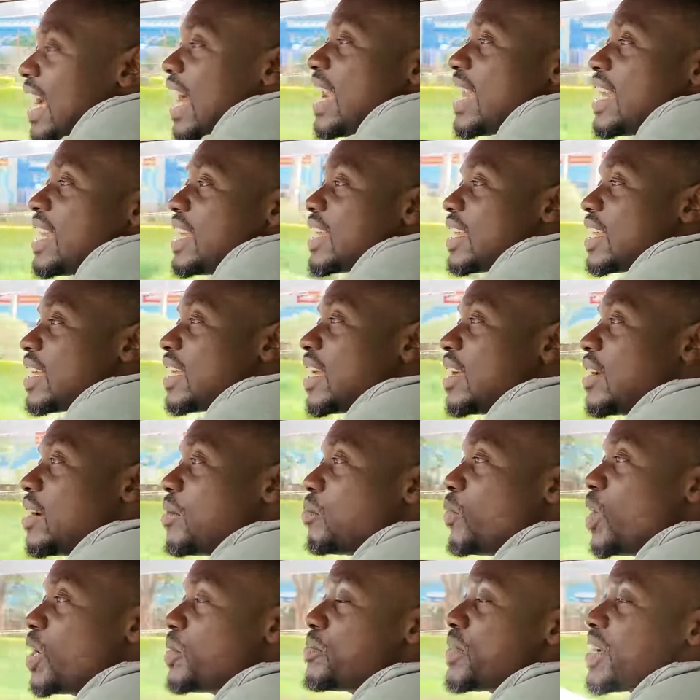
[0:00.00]
legally,
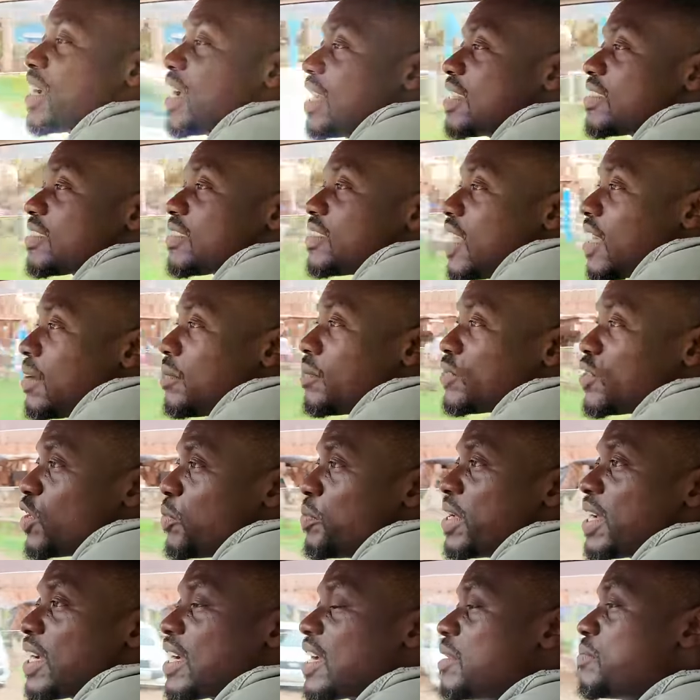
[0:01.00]
but because the
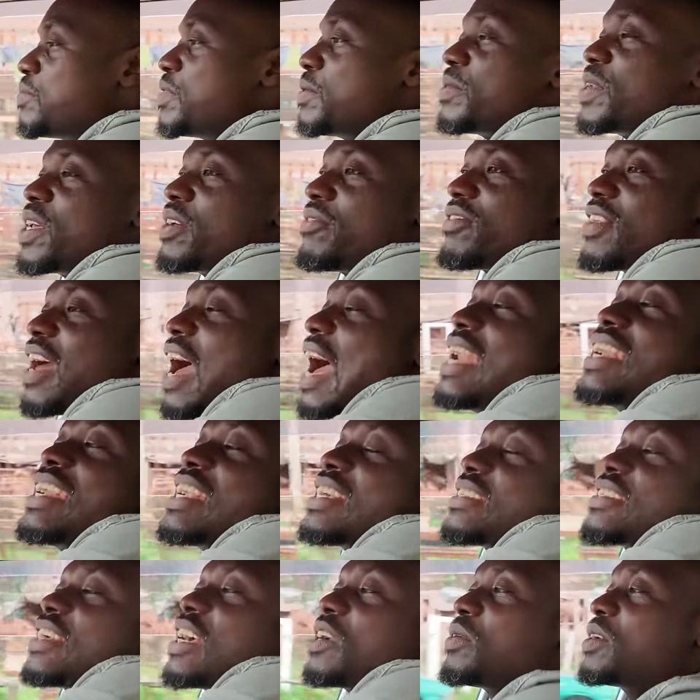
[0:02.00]
Jamaican people, they don't
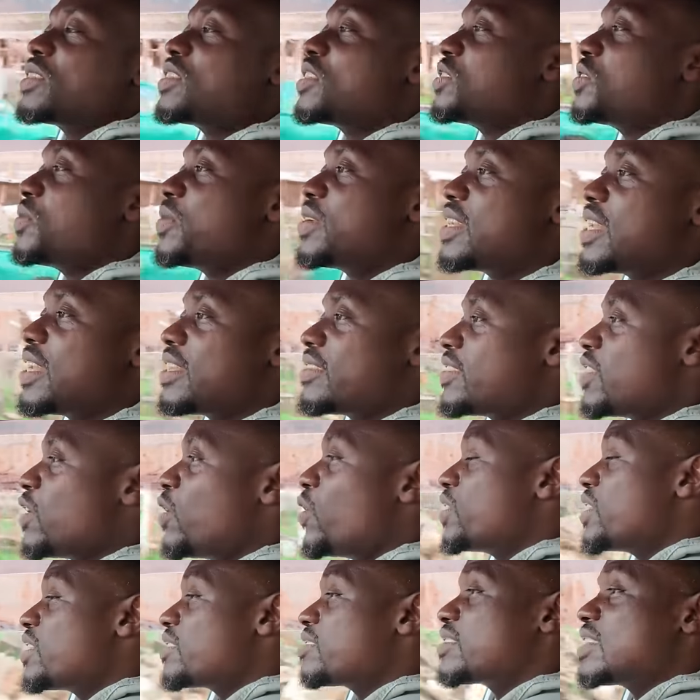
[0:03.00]
understand what you're doing, they say,
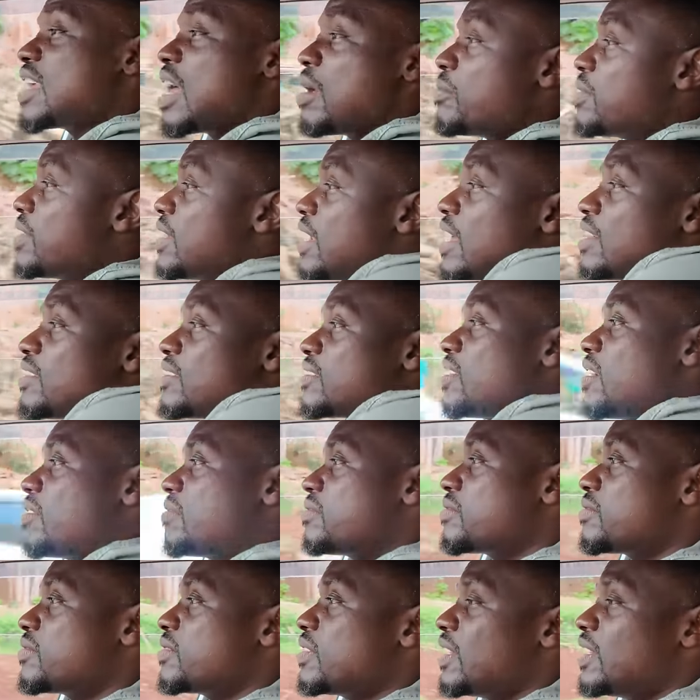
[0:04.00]
oh, you're scamming and stuff.
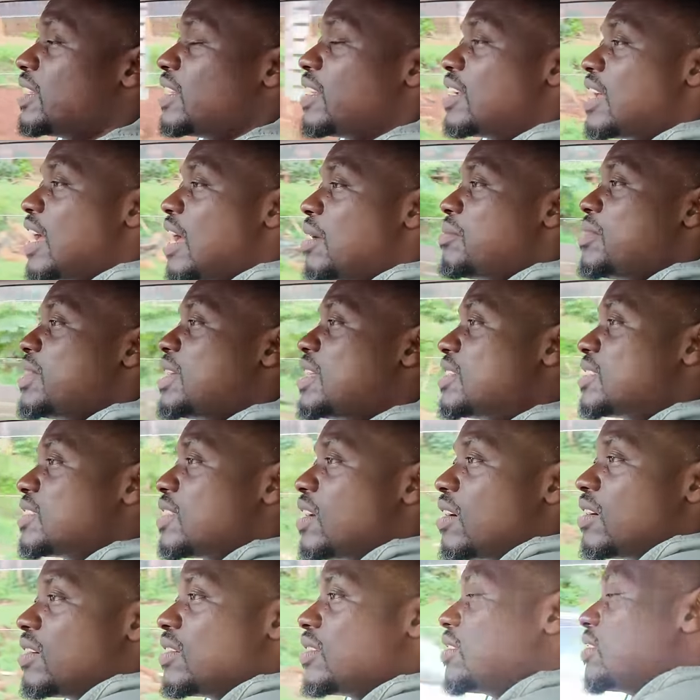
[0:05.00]
So, you know what I mean?
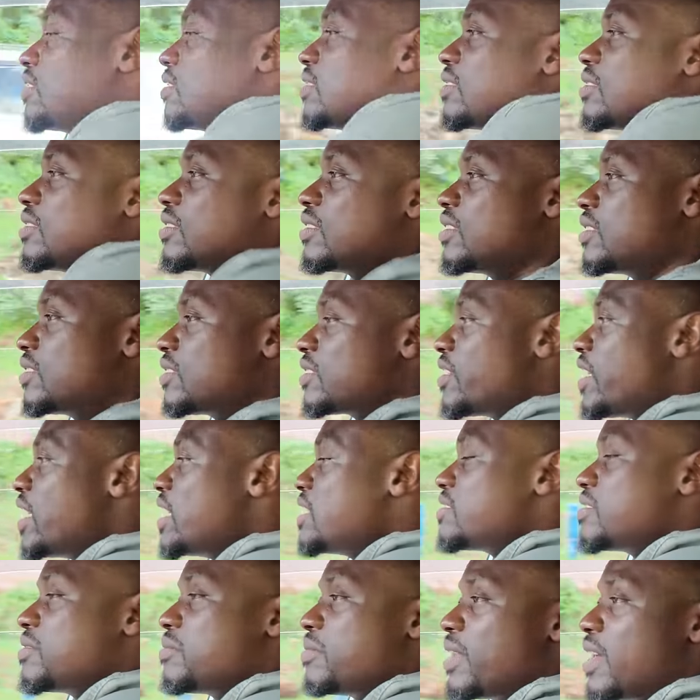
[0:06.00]
So it's
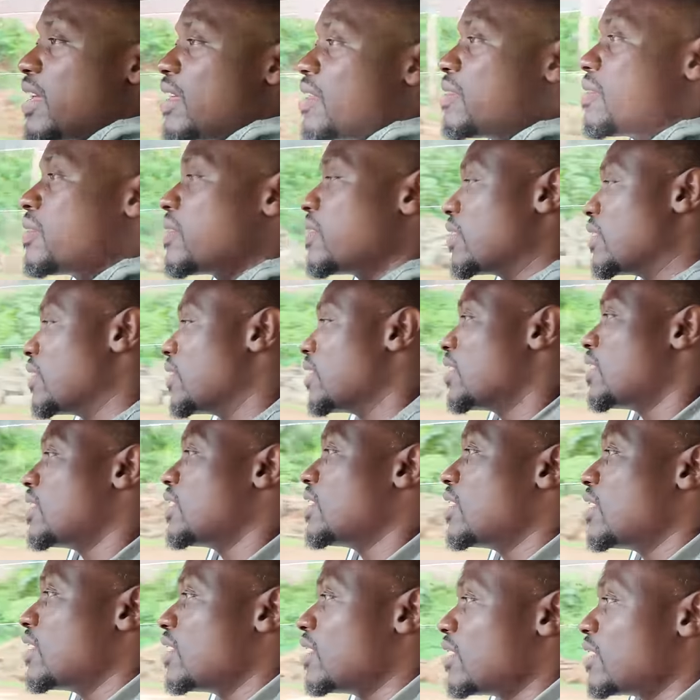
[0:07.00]
crazy, man.
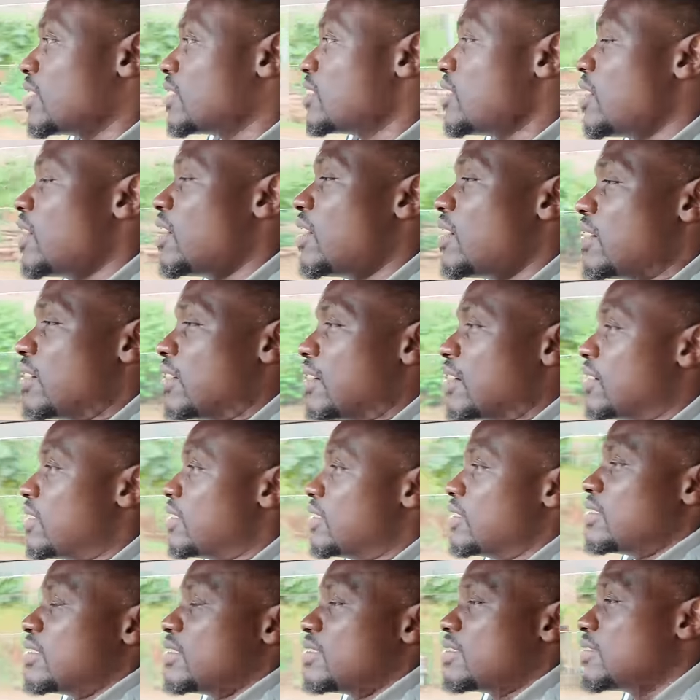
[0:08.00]
Uh-huh. So,
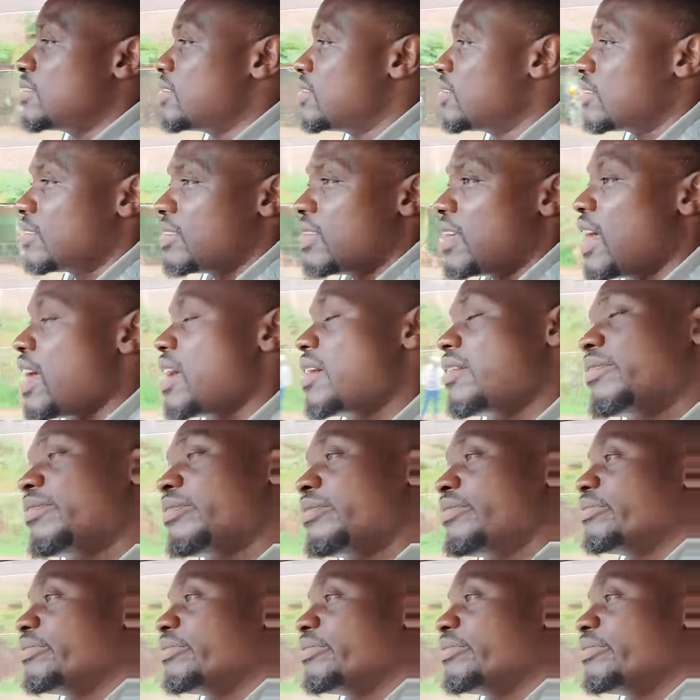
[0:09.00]
yeah